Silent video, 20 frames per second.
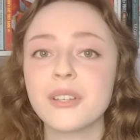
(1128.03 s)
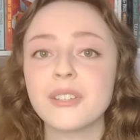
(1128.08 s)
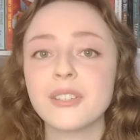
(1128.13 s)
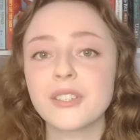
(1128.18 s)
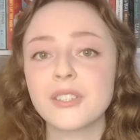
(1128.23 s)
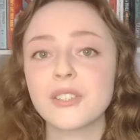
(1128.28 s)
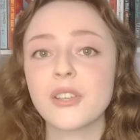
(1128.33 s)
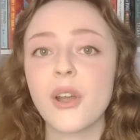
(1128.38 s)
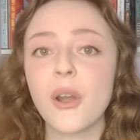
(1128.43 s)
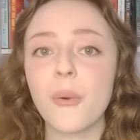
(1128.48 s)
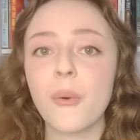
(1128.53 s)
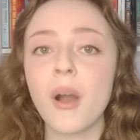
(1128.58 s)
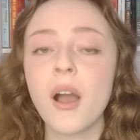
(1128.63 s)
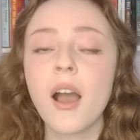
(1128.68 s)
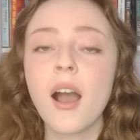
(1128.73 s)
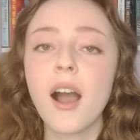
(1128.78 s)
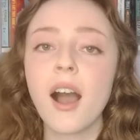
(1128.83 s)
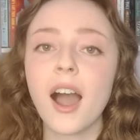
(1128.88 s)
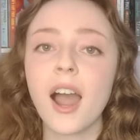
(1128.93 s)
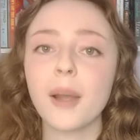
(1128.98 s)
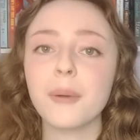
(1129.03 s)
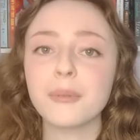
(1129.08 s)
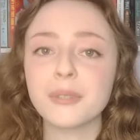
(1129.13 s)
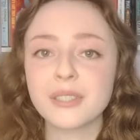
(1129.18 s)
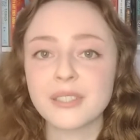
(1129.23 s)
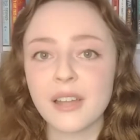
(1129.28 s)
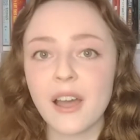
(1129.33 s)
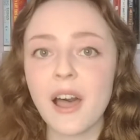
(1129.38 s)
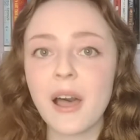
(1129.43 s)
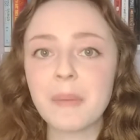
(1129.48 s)
So, I will
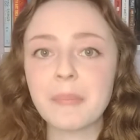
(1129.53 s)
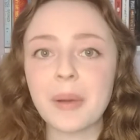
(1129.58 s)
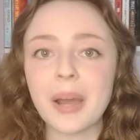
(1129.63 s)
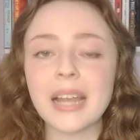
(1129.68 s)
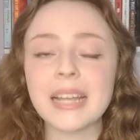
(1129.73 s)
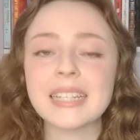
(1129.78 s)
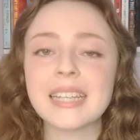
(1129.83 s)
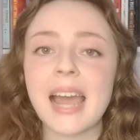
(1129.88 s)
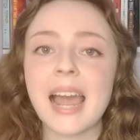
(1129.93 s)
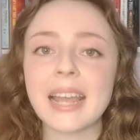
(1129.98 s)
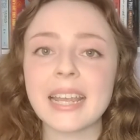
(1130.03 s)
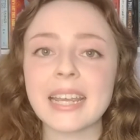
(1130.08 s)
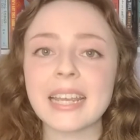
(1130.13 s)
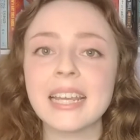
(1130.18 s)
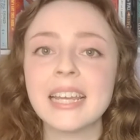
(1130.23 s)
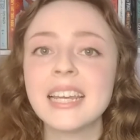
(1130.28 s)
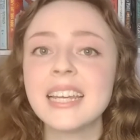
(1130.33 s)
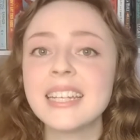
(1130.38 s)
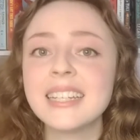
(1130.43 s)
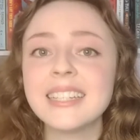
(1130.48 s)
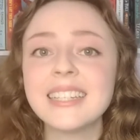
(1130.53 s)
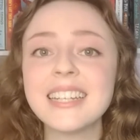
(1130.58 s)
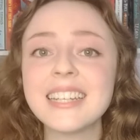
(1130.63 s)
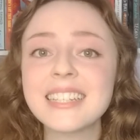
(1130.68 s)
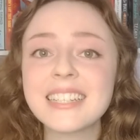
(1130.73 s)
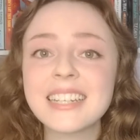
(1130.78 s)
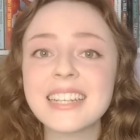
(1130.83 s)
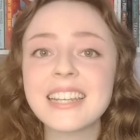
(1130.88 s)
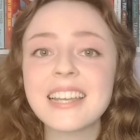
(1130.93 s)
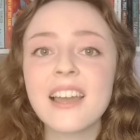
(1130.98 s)
start by tagging
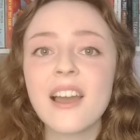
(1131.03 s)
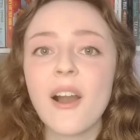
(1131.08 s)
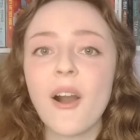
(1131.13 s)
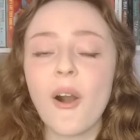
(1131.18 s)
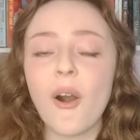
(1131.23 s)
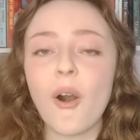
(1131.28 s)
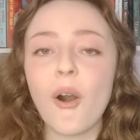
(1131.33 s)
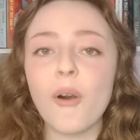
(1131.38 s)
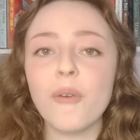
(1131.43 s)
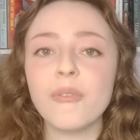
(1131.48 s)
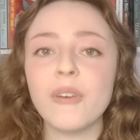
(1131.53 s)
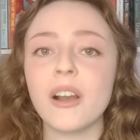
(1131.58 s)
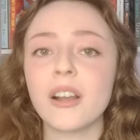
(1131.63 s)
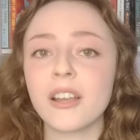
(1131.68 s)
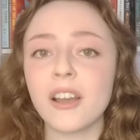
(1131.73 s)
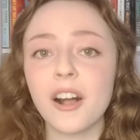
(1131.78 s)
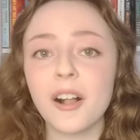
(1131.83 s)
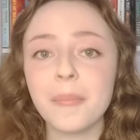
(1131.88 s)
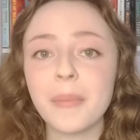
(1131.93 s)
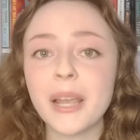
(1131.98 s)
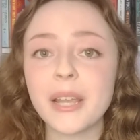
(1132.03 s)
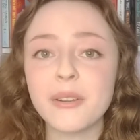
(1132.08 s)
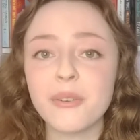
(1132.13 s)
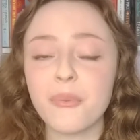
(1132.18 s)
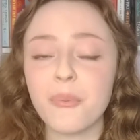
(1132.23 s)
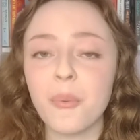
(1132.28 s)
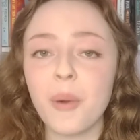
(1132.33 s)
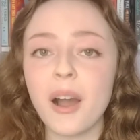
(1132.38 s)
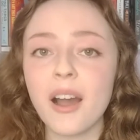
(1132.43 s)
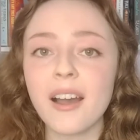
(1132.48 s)
Nidhi of Girl Made
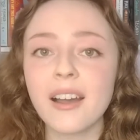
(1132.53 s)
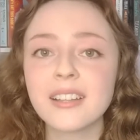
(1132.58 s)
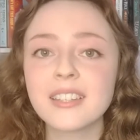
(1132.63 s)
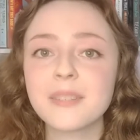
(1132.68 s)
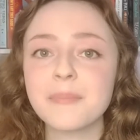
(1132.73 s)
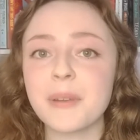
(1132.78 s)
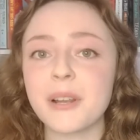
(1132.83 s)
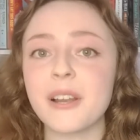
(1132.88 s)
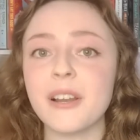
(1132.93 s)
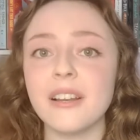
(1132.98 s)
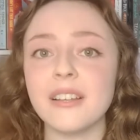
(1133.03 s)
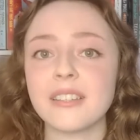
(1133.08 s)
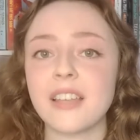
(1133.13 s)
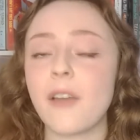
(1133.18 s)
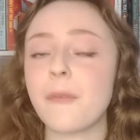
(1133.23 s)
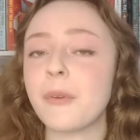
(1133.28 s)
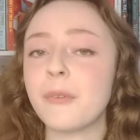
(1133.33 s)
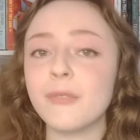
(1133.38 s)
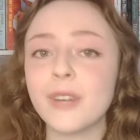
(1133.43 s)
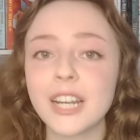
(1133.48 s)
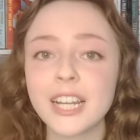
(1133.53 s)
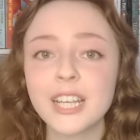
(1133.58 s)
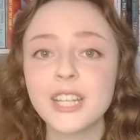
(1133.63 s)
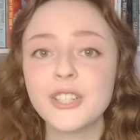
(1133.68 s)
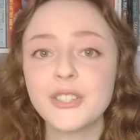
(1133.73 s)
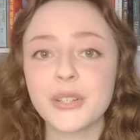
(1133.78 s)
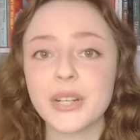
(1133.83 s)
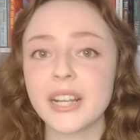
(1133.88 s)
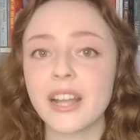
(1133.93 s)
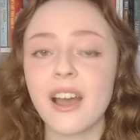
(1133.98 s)
of Words because I've been really
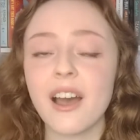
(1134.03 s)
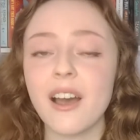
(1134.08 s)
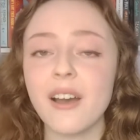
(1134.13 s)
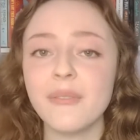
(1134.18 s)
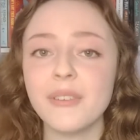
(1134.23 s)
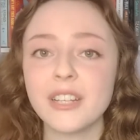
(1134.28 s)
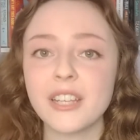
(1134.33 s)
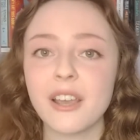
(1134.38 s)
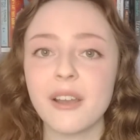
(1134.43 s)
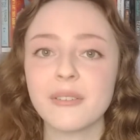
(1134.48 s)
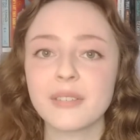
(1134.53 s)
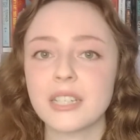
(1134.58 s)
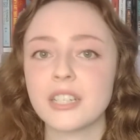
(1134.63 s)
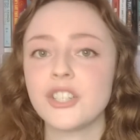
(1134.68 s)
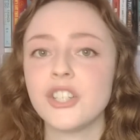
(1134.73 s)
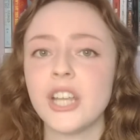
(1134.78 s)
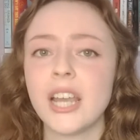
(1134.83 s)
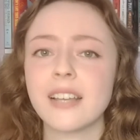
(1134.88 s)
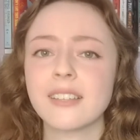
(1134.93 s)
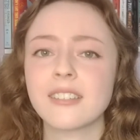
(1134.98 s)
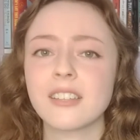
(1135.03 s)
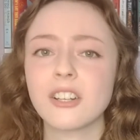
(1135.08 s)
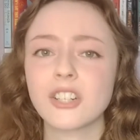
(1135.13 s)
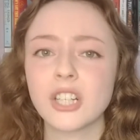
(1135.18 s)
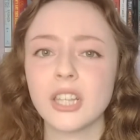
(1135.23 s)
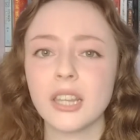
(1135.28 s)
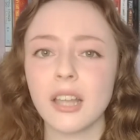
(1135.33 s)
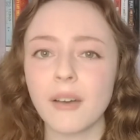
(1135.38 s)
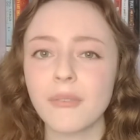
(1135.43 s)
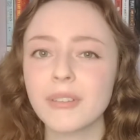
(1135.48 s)
enjoying her videos and she has
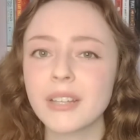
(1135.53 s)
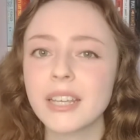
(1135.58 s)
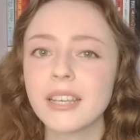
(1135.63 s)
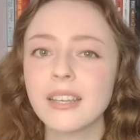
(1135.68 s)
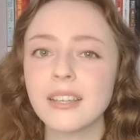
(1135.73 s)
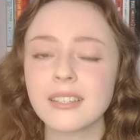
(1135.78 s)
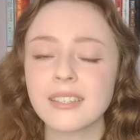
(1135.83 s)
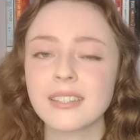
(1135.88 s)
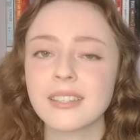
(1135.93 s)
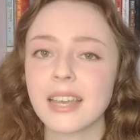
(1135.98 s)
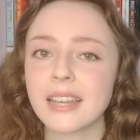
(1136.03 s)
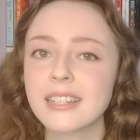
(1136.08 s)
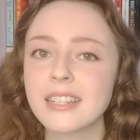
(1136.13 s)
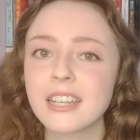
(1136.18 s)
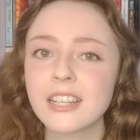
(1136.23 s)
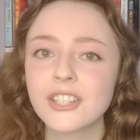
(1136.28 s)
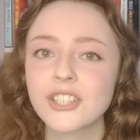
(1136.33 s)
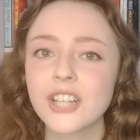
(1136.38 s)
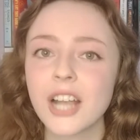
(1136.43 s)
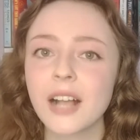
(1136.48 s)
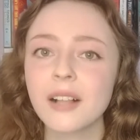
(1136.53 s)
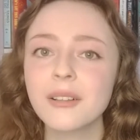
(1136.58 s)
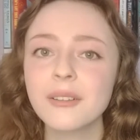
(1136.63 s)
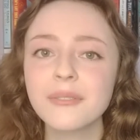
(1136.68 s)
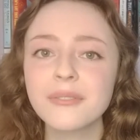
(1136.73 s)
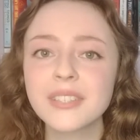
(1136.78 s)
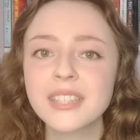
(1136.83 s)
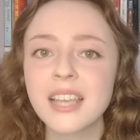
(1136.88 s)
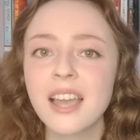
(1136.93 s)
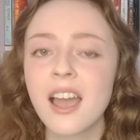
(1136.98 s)
such lovely aesthetic
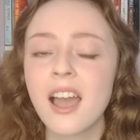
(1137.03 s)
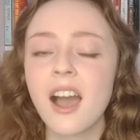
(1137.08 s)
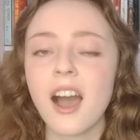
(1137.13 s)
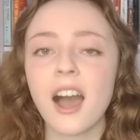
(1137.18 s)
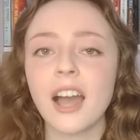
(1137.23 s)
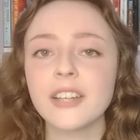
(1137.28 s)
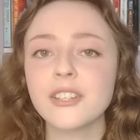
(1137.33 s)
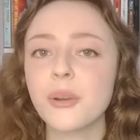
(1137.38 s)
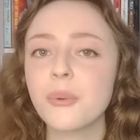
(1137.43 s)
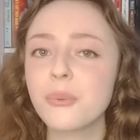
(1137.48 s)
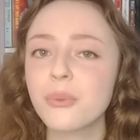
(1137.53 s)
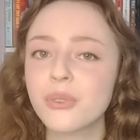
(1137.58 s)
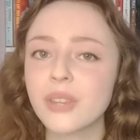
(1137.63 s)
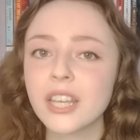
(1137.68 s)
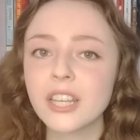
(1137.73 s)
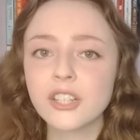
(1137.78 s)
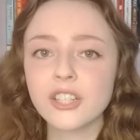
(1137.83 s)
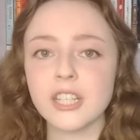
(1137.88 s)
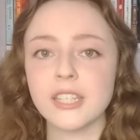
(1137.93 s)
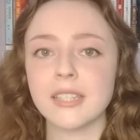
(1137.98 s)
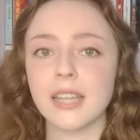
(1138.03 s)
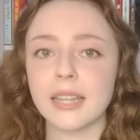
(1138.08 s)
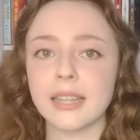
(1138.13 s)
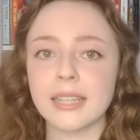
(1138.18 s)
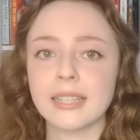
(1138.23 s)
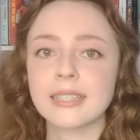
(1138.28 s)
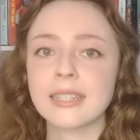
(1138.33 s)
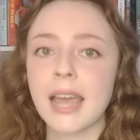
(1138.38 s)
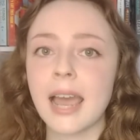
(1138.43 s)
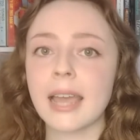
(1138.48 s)
shelves. I don't think she's done
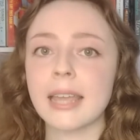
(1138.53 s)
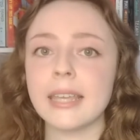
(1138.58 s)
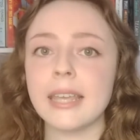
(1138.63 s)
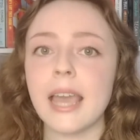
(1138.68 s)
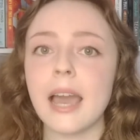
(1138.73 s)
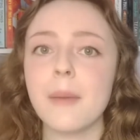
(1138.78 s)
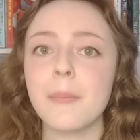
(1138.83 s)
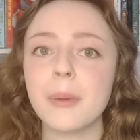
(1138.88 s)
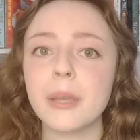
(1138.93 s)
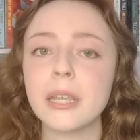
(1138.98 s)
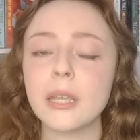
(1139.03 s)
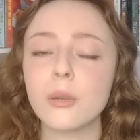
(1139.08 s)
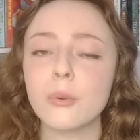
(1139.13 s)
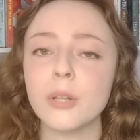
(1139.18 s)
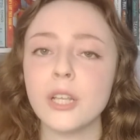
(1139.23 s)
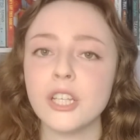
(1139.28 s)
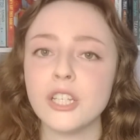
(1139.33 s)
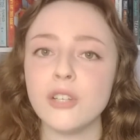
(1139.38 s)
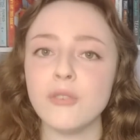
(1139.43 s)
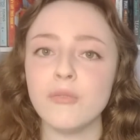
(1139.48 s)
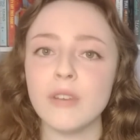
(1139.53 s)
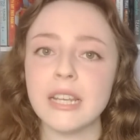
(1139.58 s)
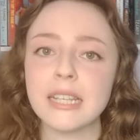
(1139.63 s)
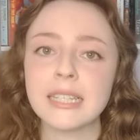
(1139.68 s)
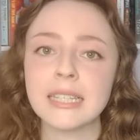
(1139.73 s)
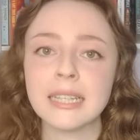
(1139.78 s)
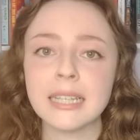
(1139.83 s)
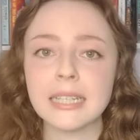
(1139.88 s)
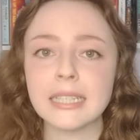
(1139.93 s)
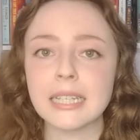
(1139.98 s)
this tag yet, but equally she
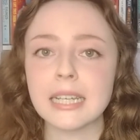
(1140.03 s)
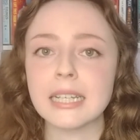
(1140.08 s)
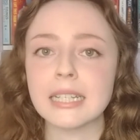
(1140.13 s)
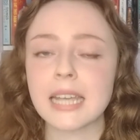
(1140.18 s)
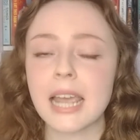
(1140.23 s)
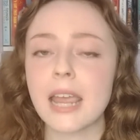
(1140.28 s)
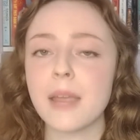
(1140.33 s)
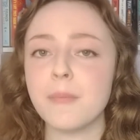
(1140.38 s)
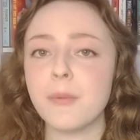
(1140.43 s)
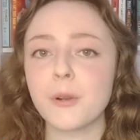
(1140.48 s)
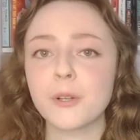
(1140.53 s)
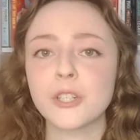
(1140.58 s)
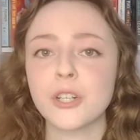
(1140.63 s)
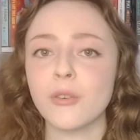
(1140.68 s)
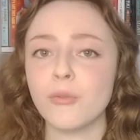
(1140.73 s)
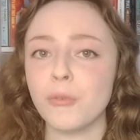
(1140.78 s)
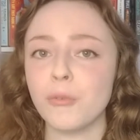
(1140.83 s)
recently did a bookshelf